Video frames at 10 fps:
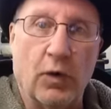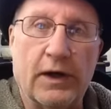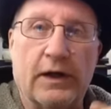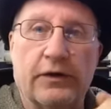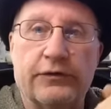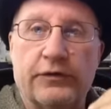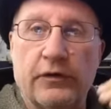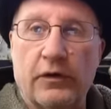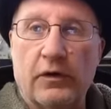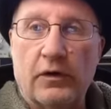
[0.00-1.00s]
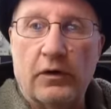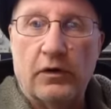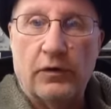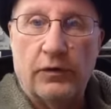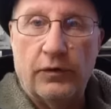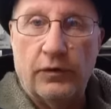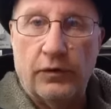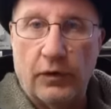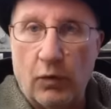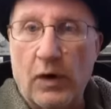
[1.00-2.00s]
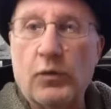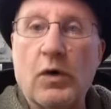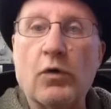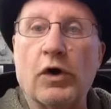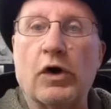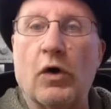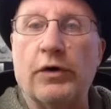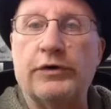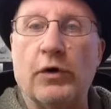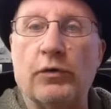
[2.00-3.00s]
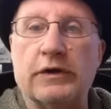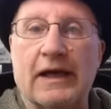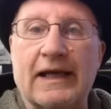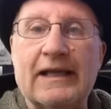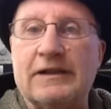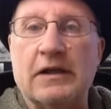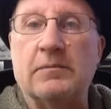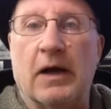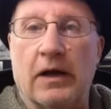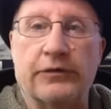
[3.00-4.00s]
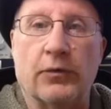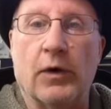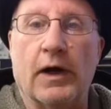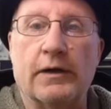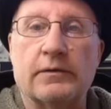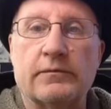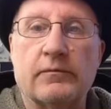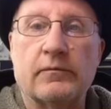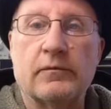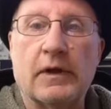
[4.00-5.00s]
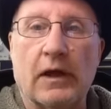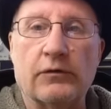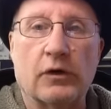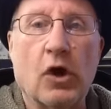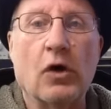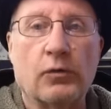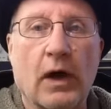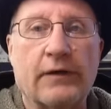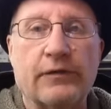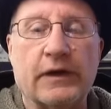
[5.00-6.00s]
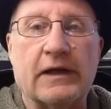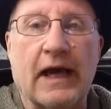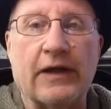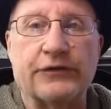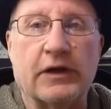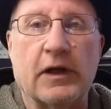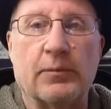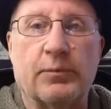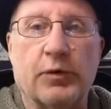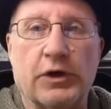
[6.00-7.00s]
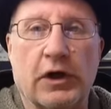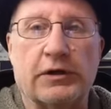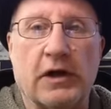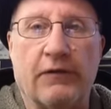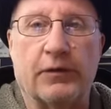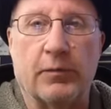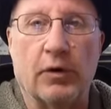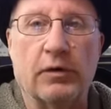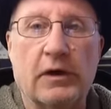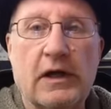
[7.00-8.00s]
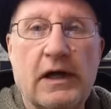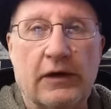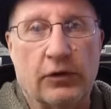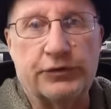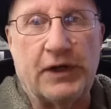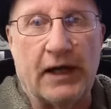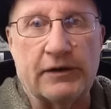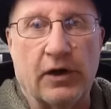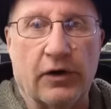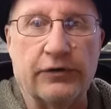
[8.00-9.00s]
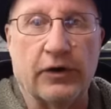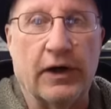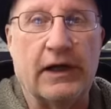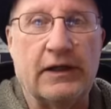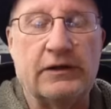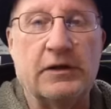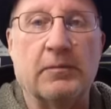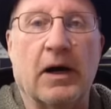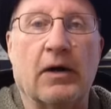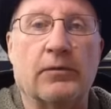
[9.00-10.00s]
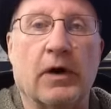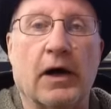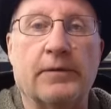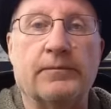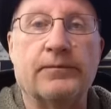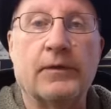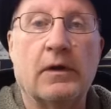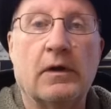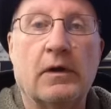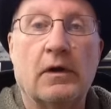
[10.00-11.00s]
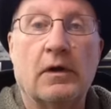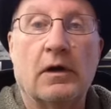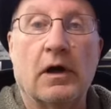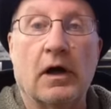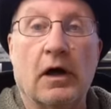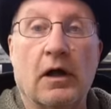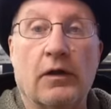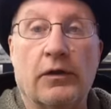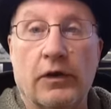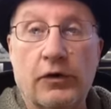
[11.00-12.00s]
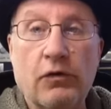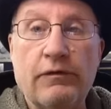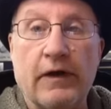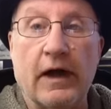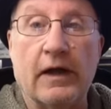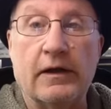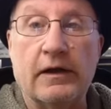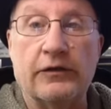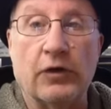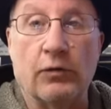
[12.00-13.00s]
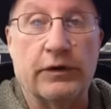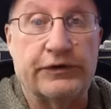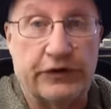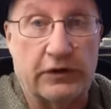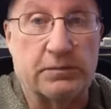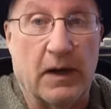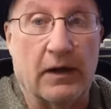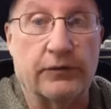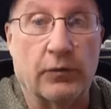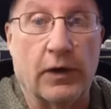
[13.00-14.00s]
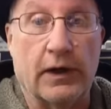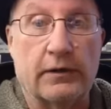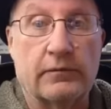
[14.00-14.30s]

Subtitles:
One is the one we were going to was like 18 miles away. And it was a long ride for the cats. They get pretty uncomfortable in those cat carriers on an 18-mile ride. The new vet is only 6 miles away.